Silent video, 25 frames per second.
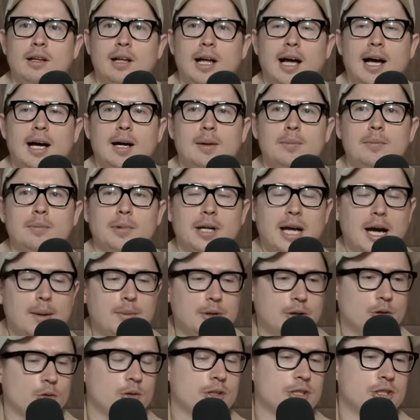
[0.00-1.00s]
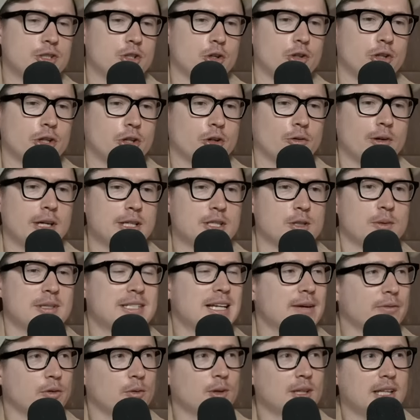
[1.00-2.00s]
Um, coming through his junior career, so he's
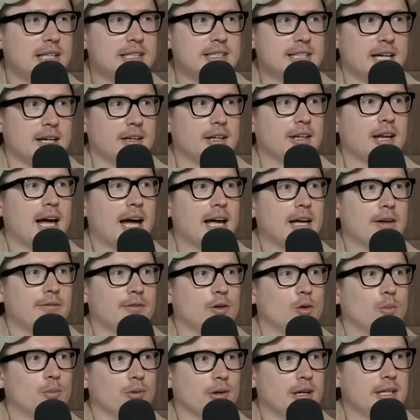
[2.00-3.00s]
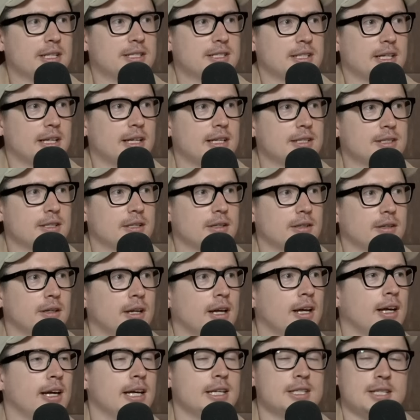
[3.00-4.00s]
never really done an AFL preseason.
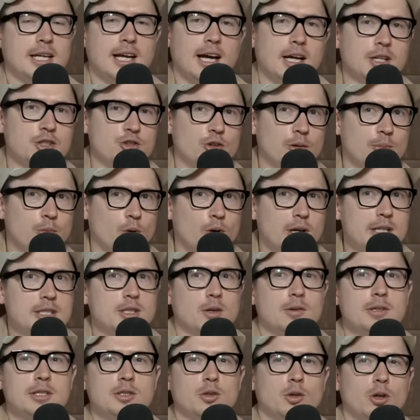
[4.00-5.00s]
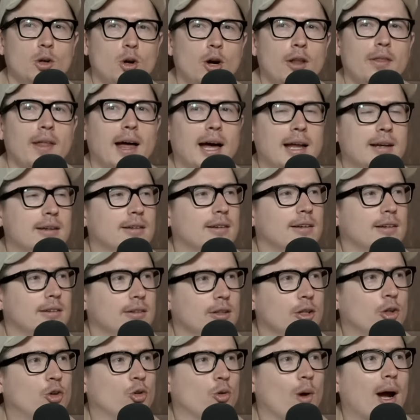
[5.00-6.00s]
He's a country boy, so he's sort of got that
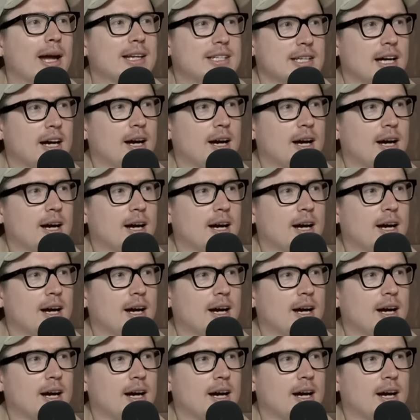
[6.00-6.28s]
greater